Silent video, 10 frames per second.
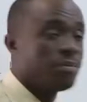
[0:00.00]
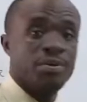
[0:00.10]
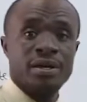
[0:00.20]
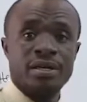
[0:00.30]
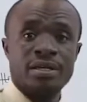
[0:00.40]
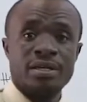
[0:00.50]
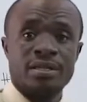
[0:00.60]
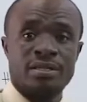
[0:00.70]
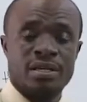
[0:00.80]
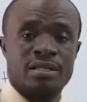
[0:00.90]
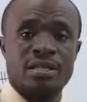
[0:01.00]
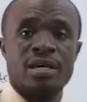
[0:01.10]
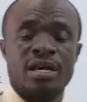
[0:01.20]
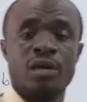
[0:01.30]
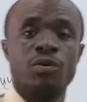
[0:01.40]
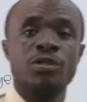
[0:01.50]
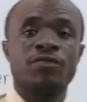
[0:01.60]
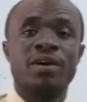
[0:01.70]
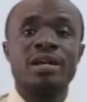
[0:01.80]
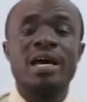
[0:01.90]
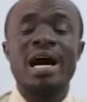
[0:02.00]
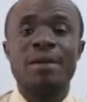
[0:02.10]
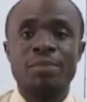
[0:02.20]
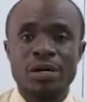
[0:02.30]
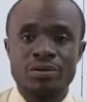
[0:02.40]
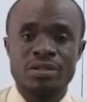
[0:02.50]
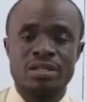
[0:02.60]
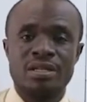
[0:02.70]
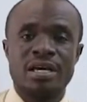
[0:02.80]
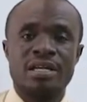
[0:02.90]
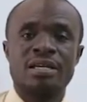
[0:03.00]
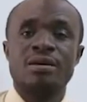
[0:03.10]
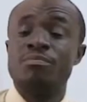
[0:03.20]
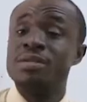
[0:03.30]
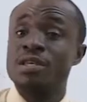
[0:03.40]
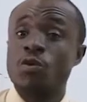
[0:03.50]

Now, I want to find the amount that Mr.